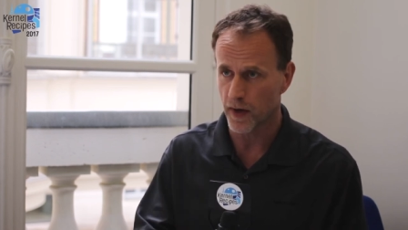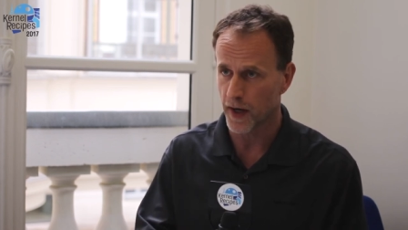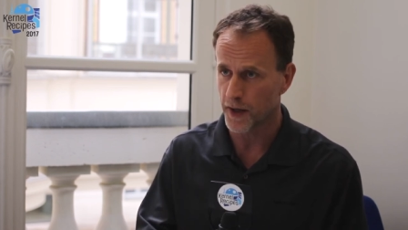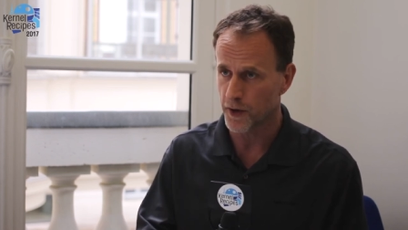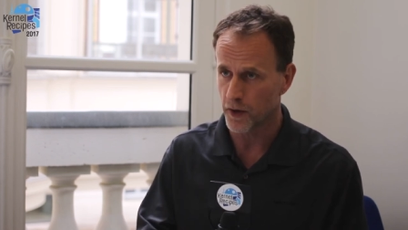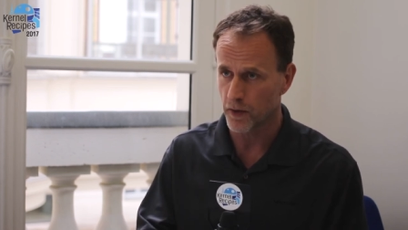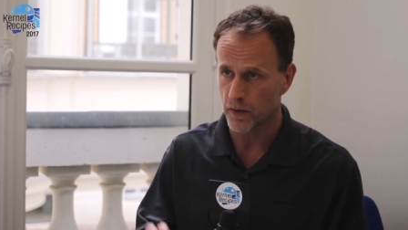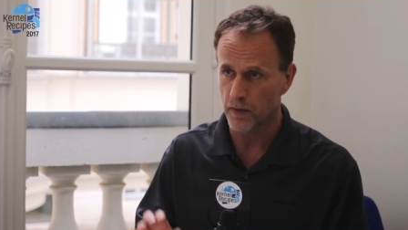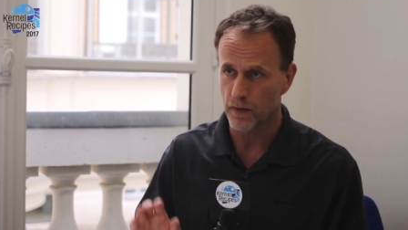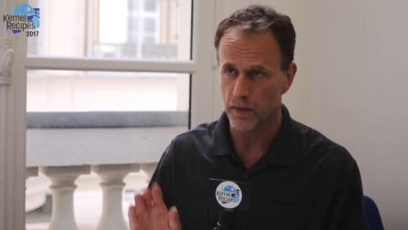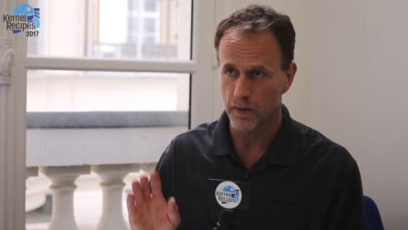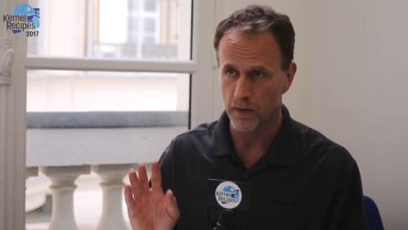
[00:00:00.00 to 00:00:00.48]
I
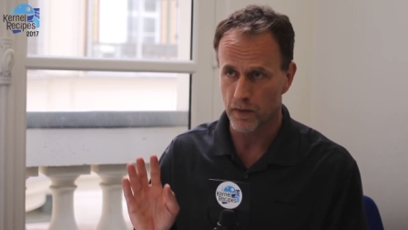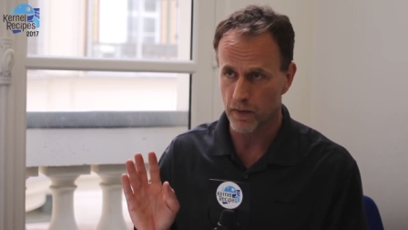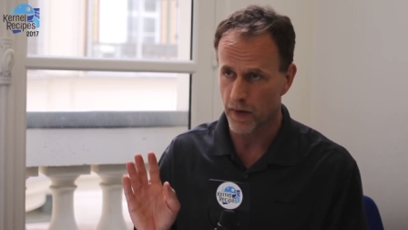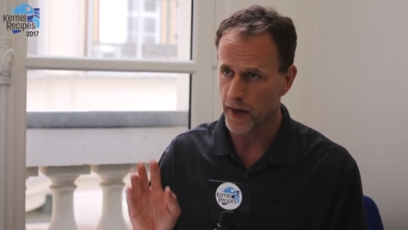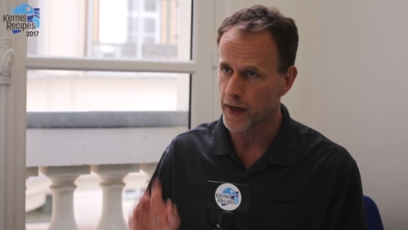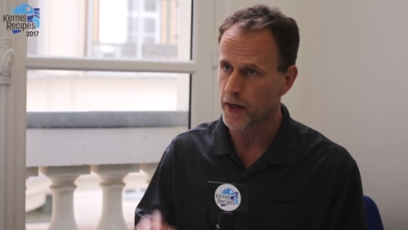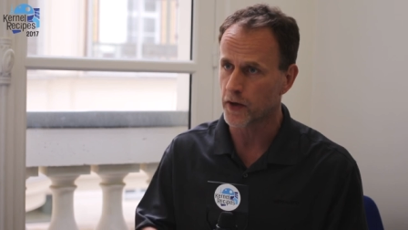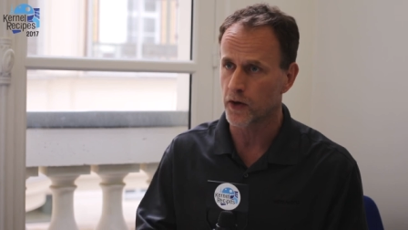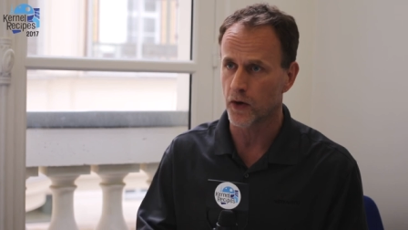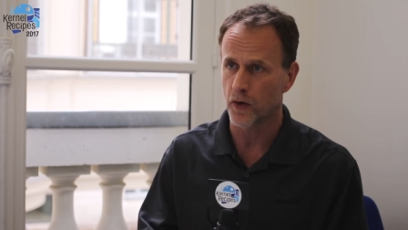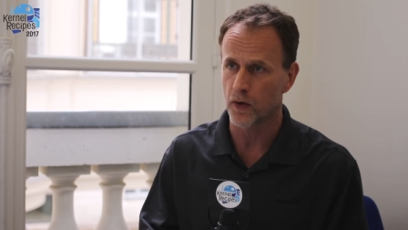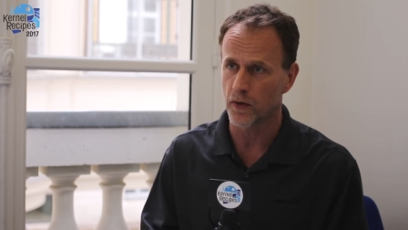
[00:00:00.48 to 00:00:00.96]
don't
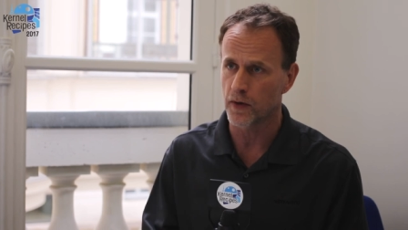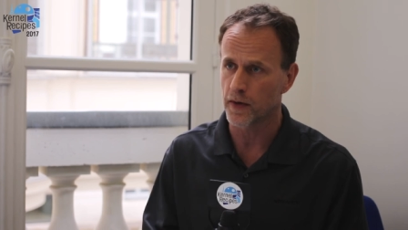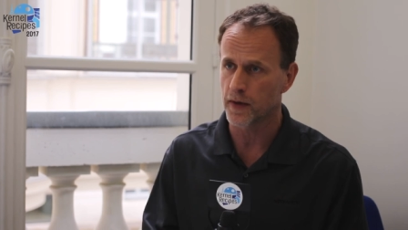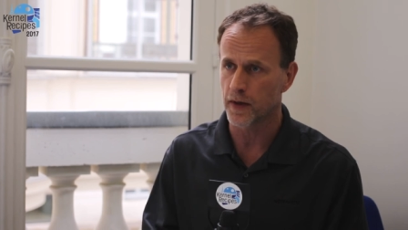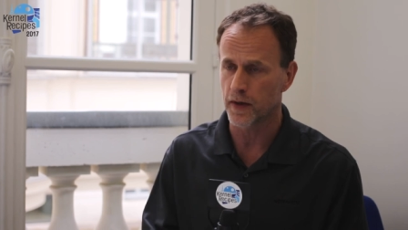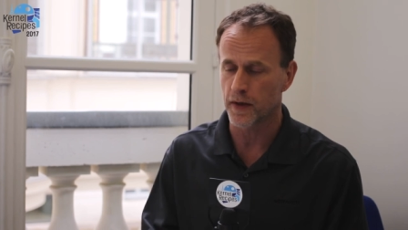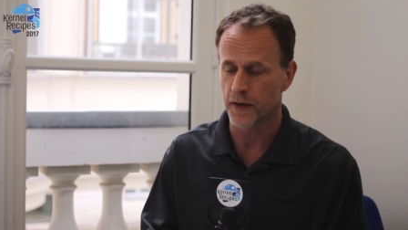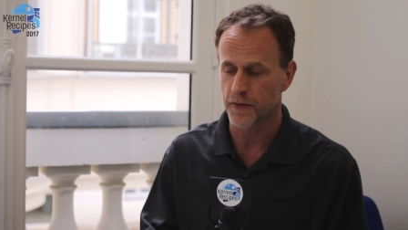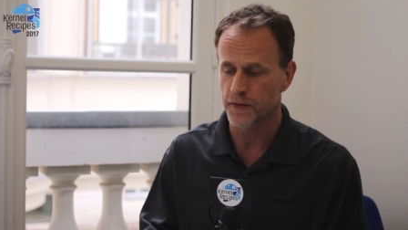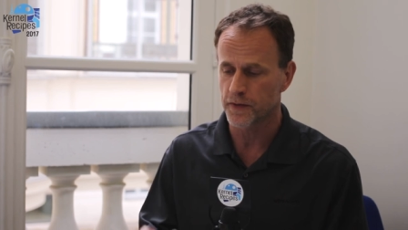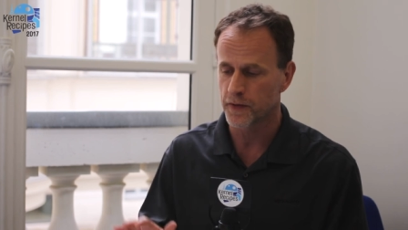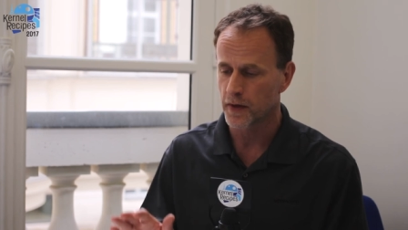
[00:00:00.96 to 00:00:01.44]
write code.
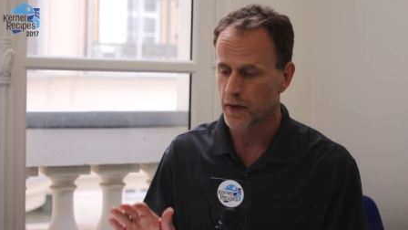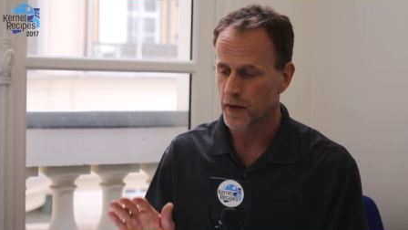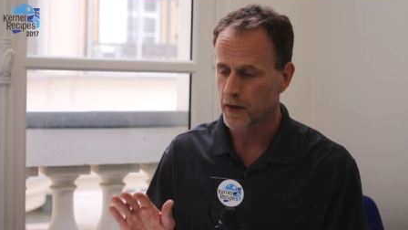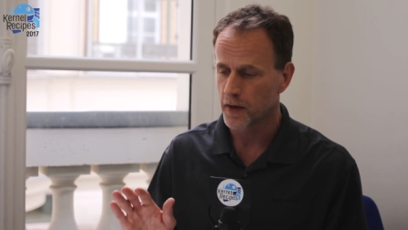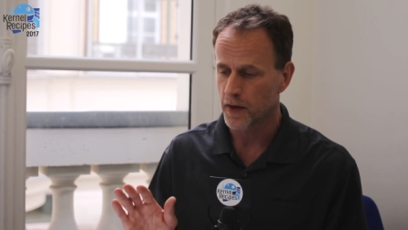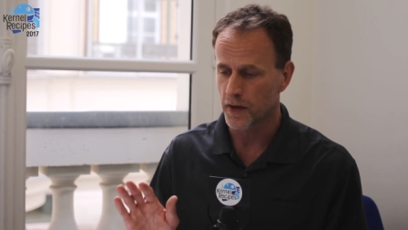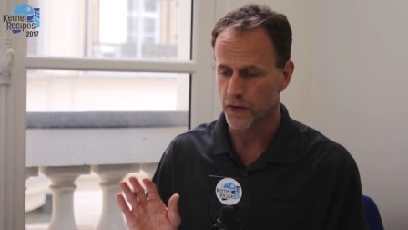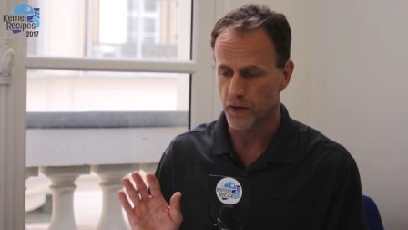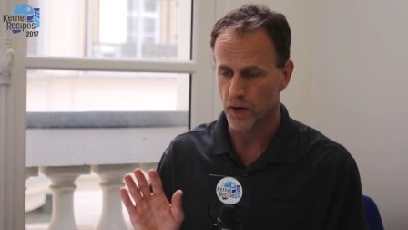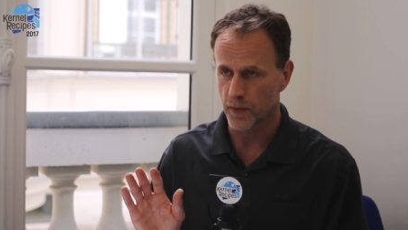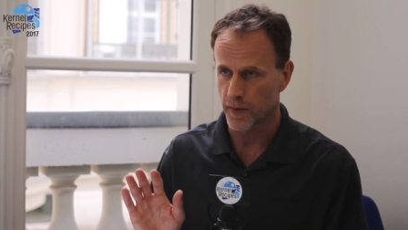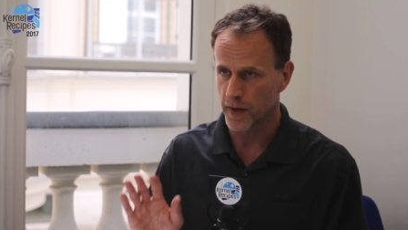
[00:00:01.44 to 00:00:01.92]
It's
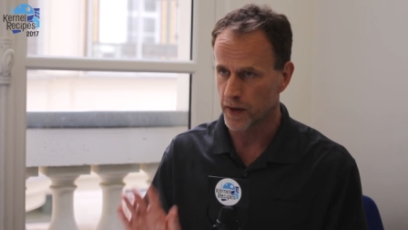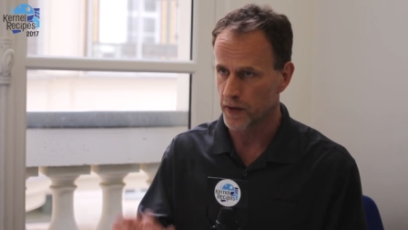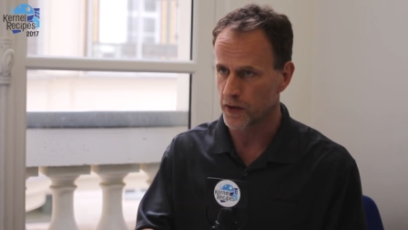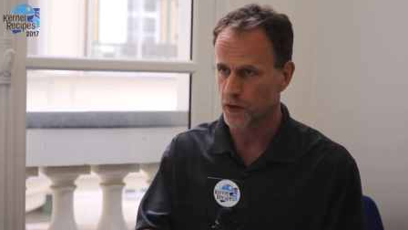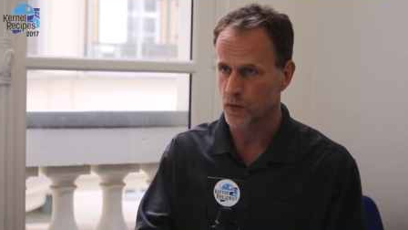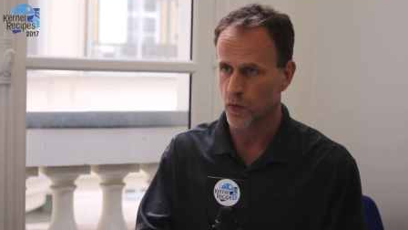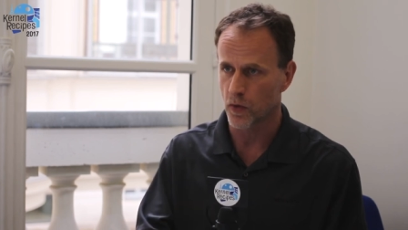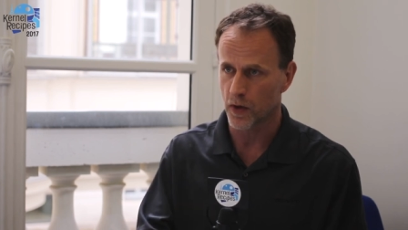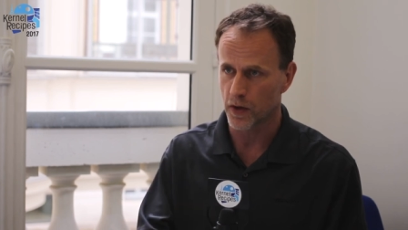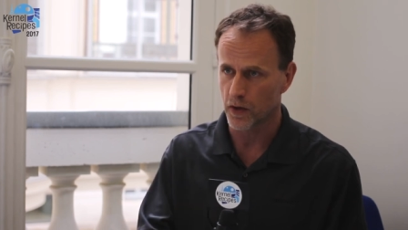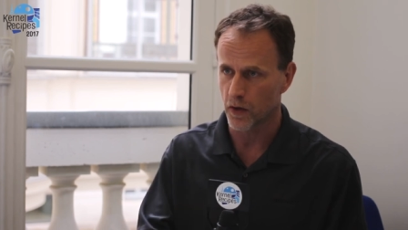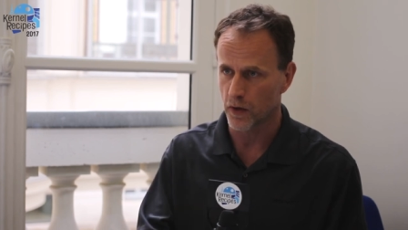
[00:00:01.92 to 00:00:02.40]
it's going to be
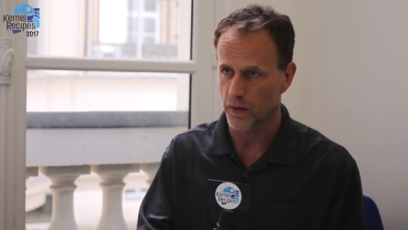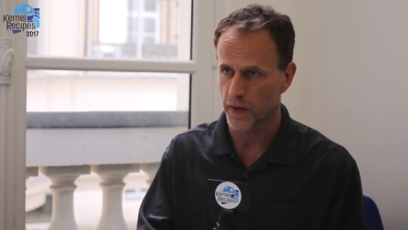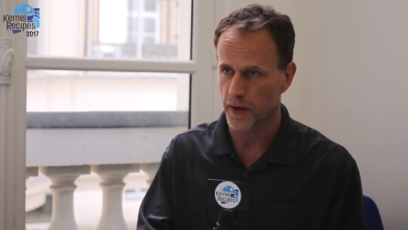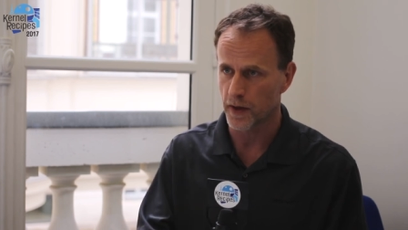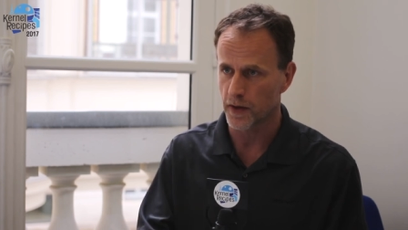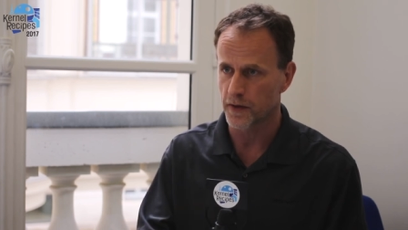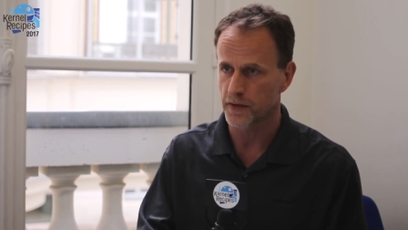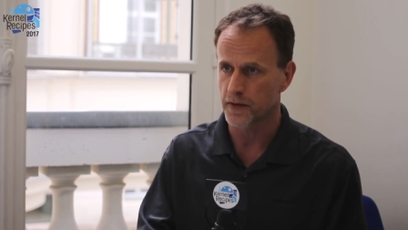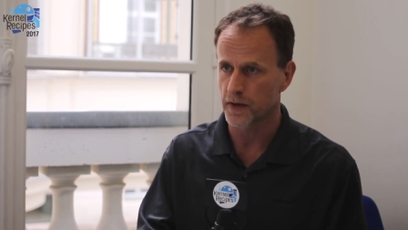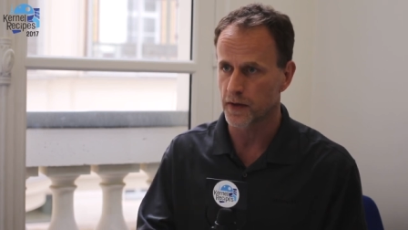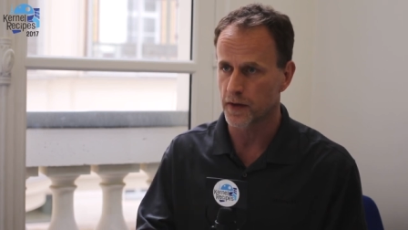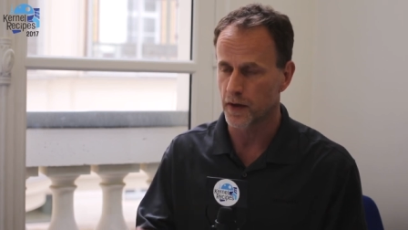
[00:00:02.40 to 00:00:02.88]
his work only.
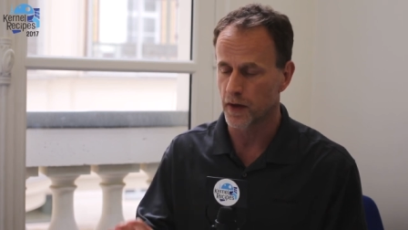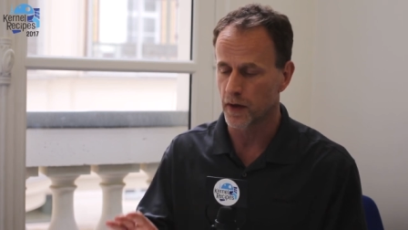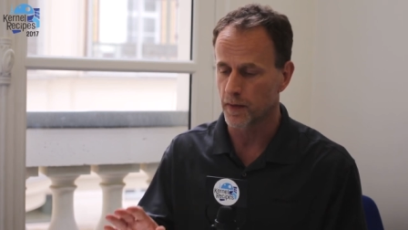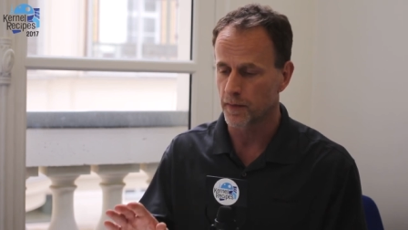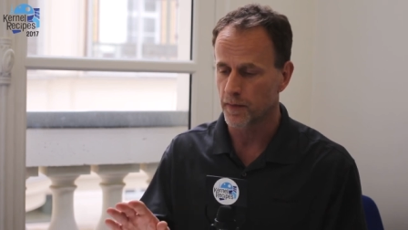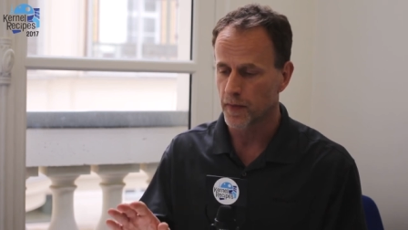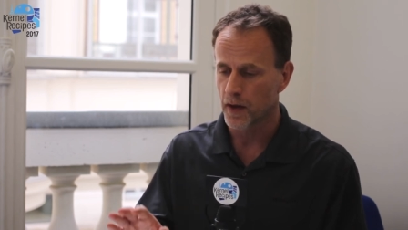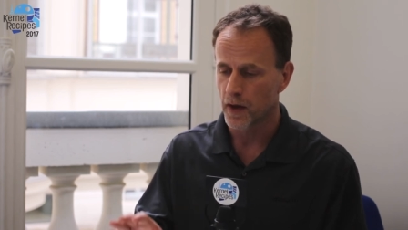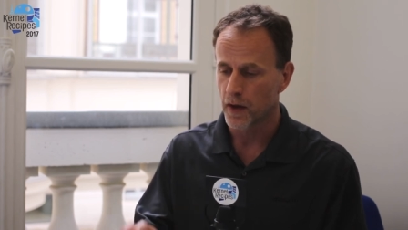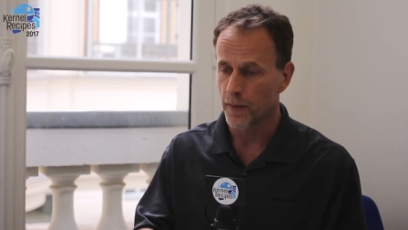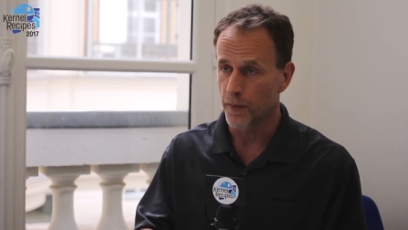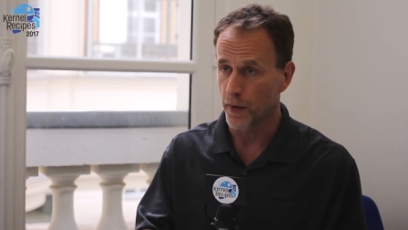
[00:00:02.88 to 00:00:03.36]
He's in uh,
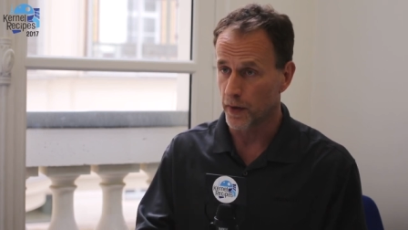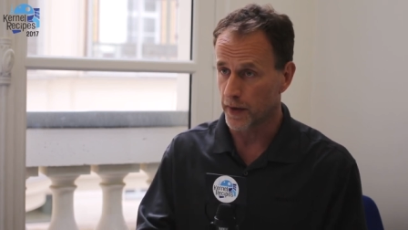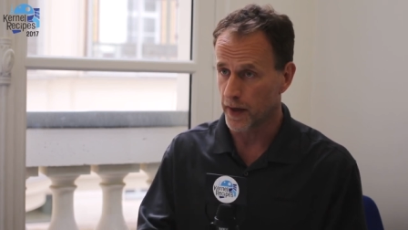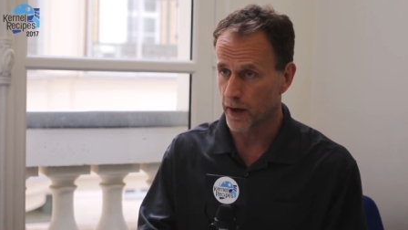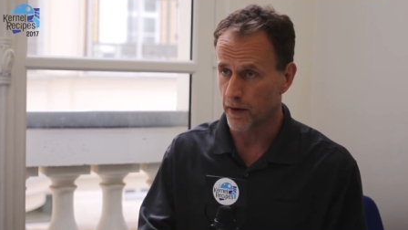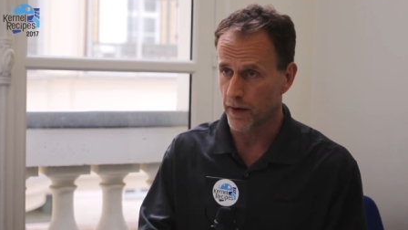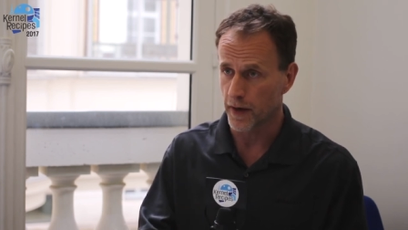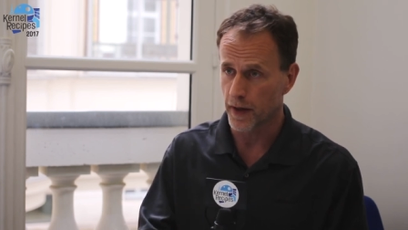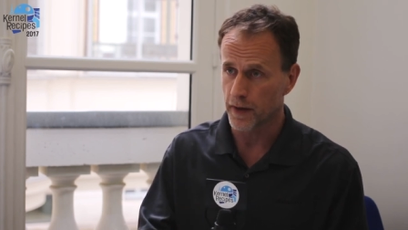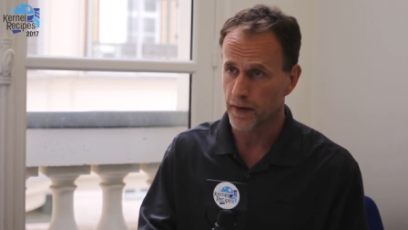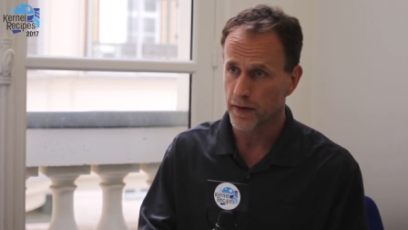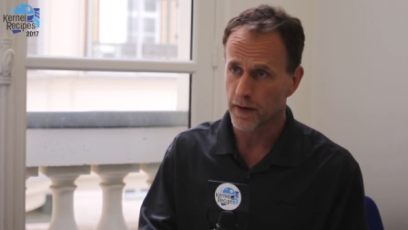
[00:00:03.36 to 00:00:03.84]

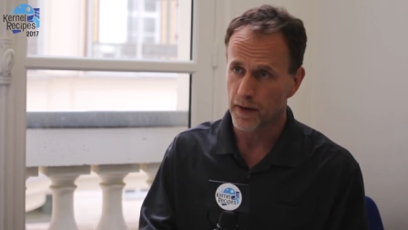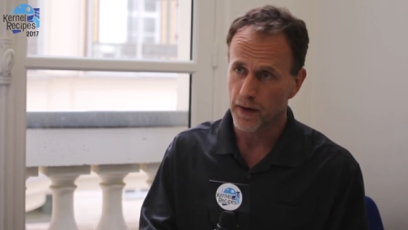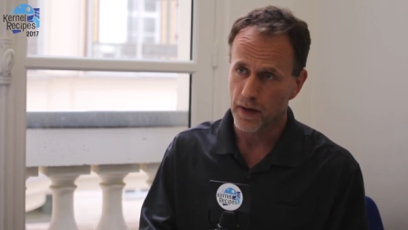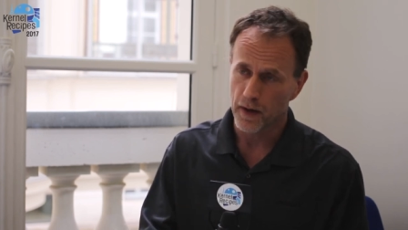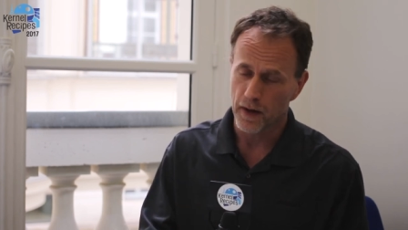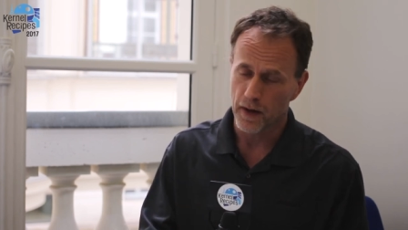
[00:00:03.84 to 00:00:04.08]
Bulgaria.